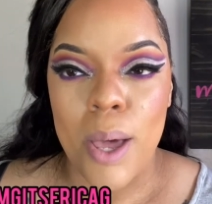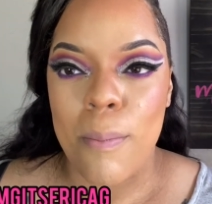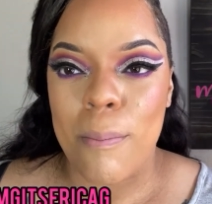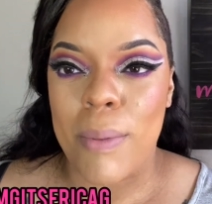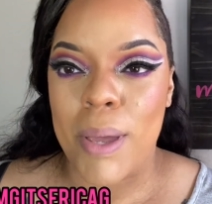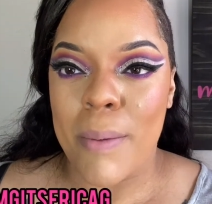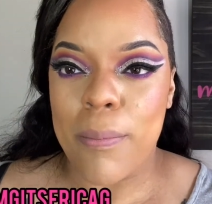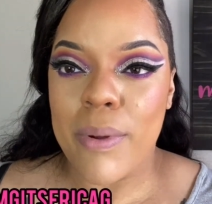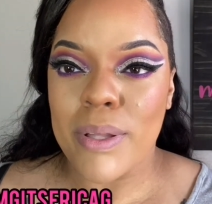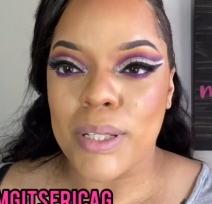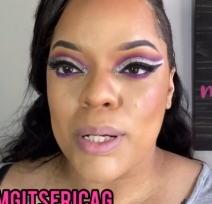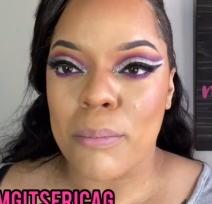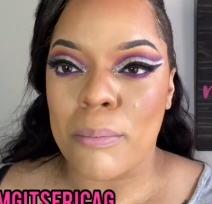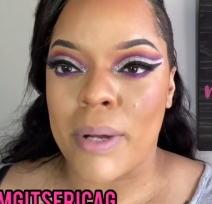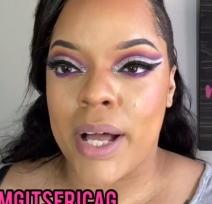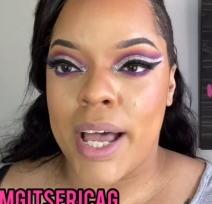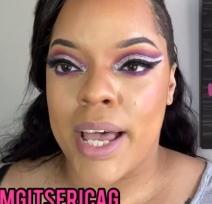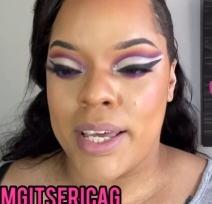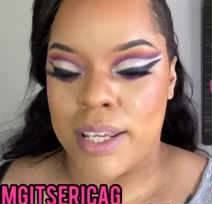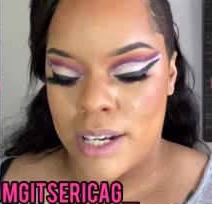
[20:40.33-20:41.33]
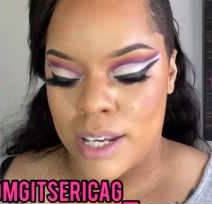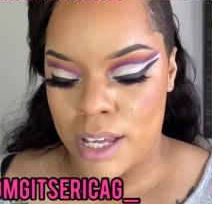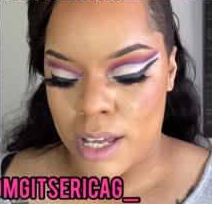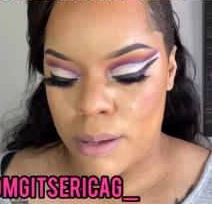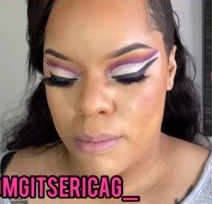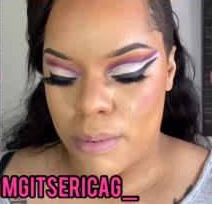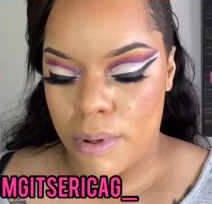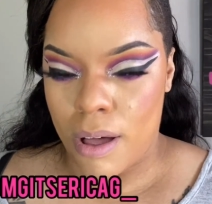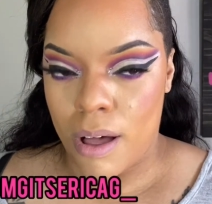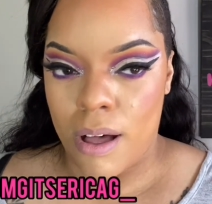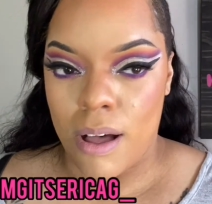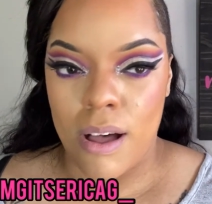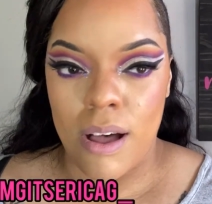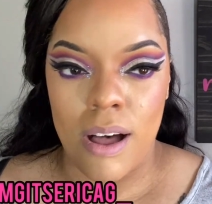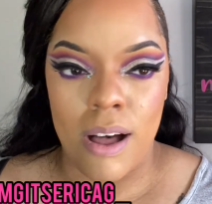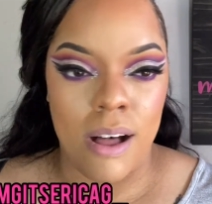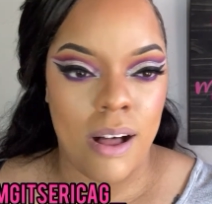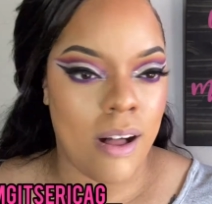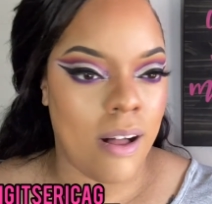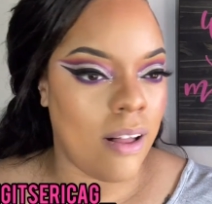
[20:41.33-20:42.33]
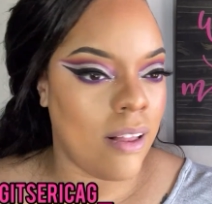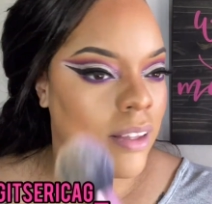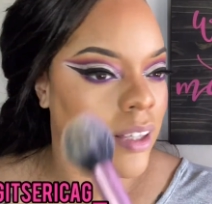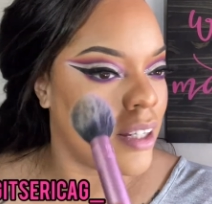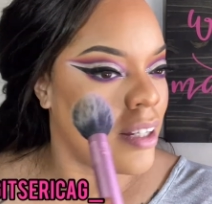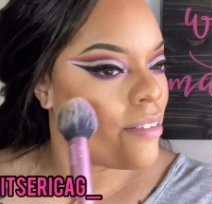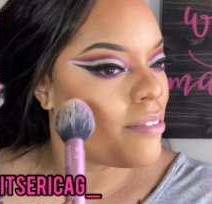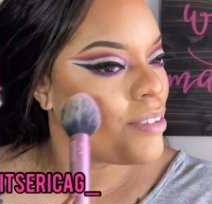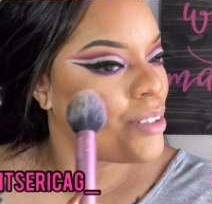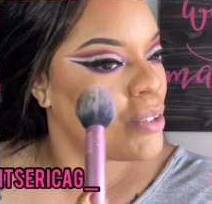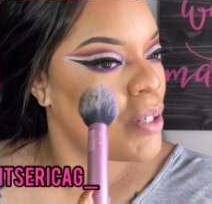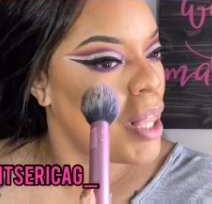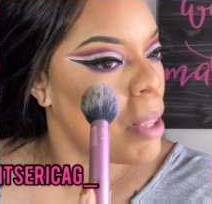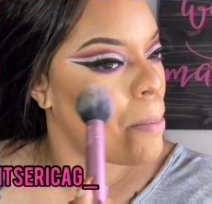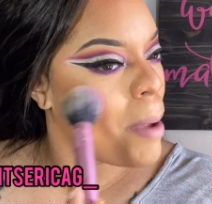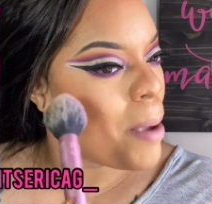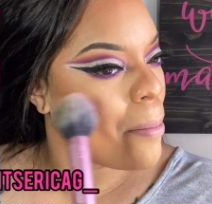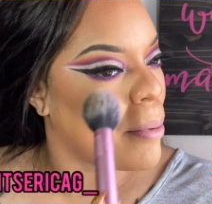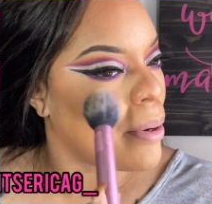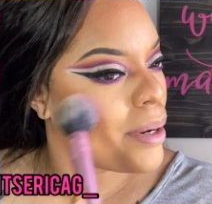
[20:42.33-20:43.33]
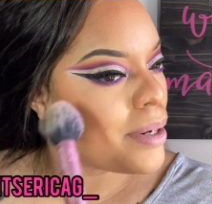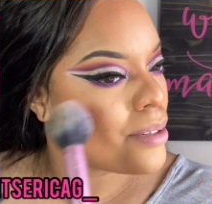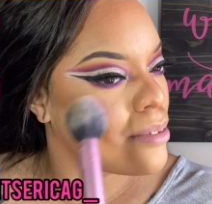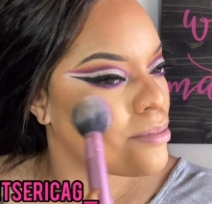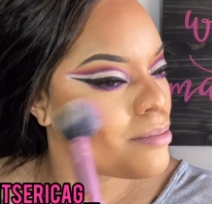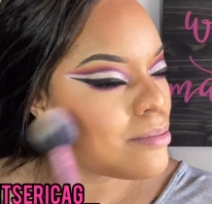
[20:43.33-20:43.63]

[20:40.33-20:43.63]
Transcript: people are buying up all of the toilet paper.